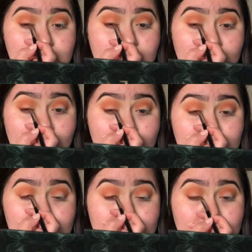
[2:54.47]

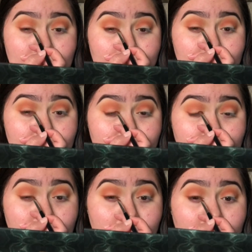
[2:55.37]
lightly stamp
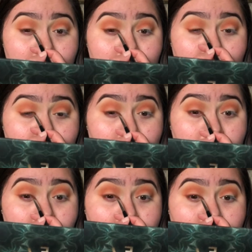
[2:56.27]

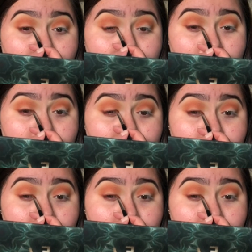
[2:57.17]
your eye